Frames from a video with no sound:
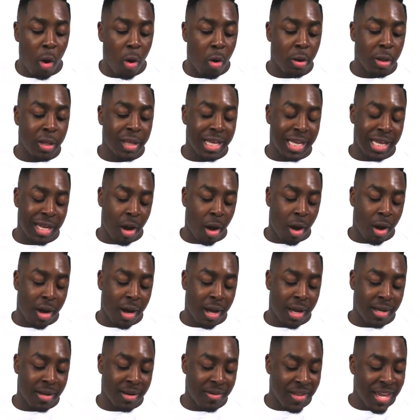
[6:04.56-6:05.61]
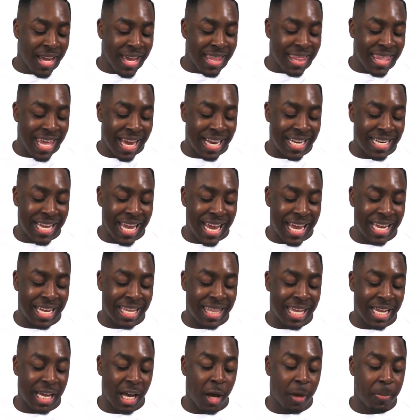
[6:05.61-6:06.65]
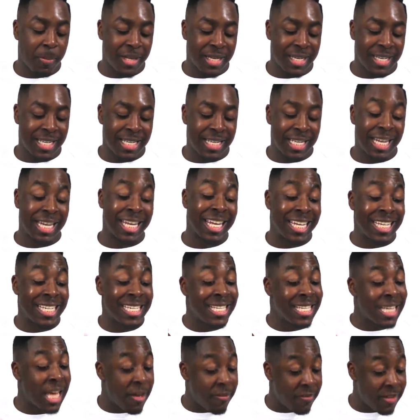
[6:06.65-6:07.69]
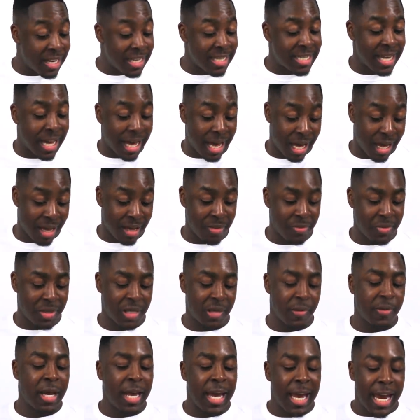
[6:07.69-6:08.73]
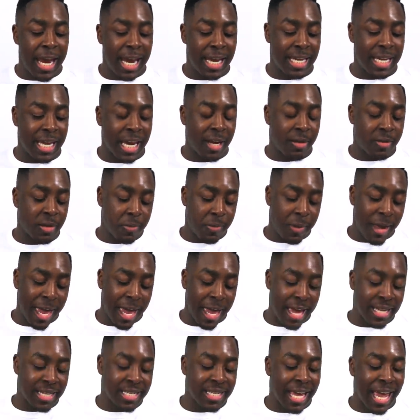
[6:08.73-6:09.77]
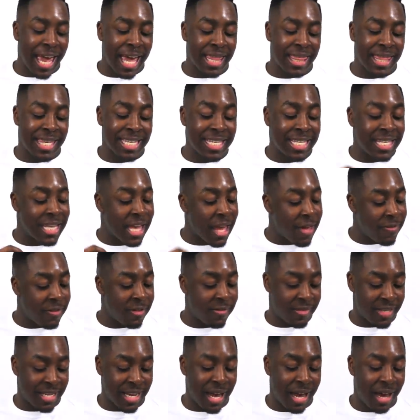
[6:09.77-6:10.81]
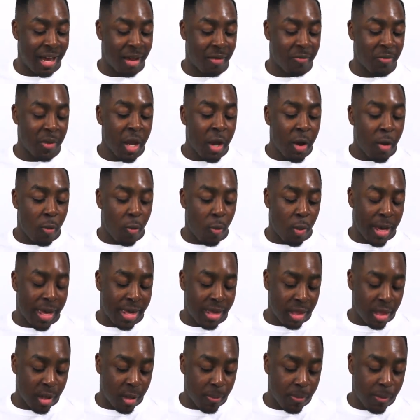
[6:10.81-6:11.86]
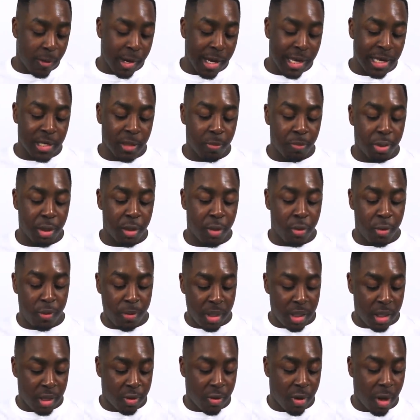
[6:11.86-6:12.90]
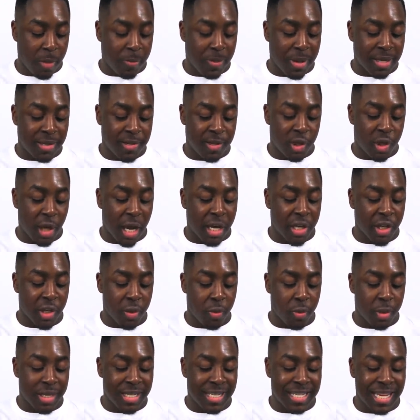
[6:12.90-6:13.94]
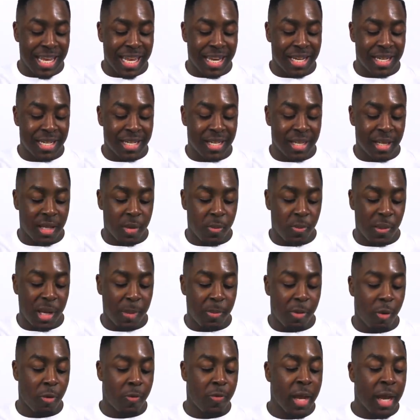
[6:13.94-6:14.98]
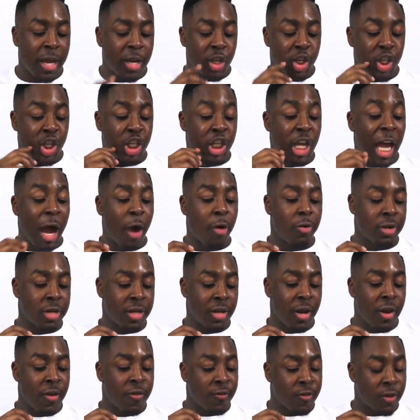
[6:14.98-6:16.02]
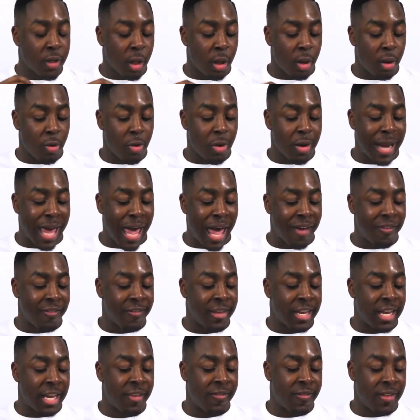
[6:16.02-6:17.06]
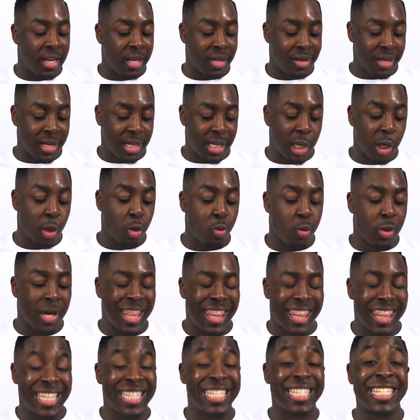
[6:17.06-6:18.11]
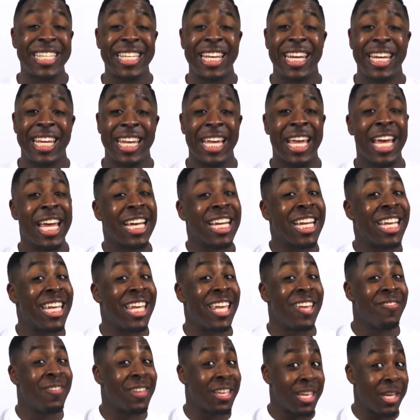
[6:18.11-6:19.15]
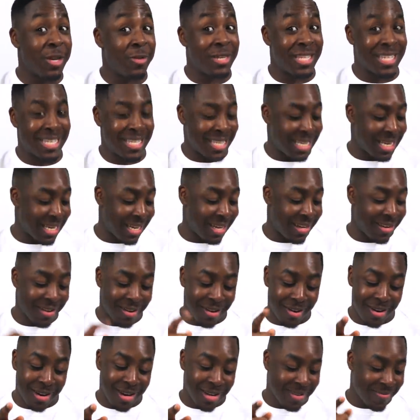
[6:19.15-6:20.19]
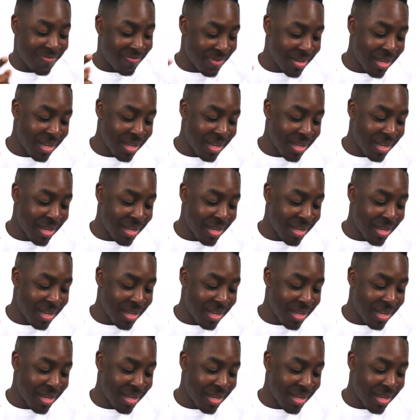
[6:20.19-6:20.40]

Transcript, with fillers: only on that day they compassed the city seven times and it came to pass at the seventh time when the priests blew the trumpets, Joshua said unto the people, Shout, for the Lord hath given you the city. Giving you the city, all right?